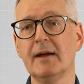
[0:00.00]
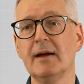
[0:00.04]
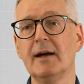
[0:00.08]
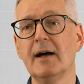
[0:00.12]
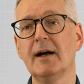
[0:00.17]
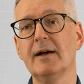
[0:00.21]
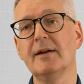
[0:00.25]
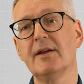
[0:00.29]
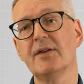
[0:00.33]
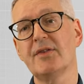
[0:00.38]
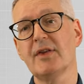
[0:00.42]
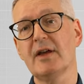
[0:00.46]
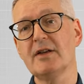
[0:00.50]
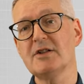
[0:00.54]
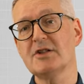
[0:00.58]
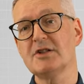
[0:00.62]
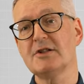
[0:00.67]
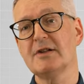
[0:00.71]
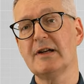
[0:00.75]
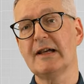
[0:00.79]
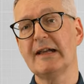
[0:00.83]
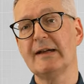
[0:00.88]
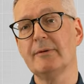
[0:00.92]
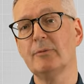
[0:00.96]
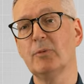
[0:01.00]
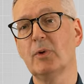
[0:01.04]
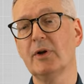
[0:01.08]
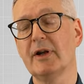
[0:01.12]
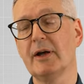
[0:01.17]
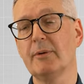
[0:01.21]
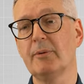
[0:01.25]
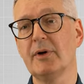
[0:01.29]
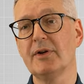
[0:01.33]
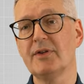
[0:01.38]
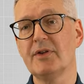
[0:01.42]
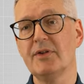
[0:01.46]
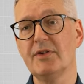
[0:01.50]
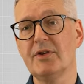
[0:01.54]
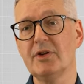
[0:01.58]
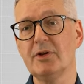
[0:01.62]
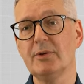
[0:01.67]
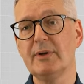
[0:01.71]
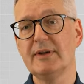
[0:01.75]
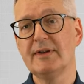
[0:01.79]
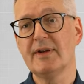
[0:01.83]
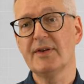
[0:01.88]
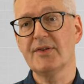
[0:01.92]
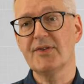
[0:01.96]
And essentially what I want to do
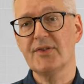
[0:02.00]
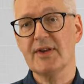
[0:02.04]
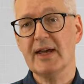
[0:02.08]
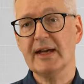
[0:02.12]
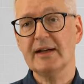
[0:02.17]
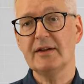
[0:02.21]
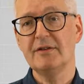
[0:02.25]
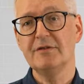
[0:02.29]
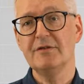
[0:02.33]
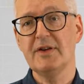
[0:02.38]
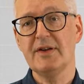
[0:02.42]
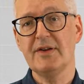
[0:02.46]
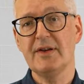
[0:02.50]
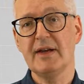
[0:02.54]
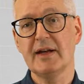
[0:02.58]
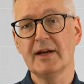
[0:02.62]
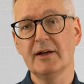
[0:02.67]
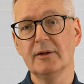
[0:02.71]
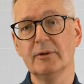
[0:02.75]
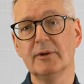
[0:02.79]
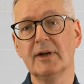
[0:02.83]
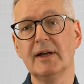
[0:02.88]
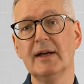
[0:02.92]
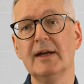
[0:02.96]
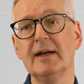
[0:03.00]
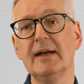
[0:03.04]
in the second video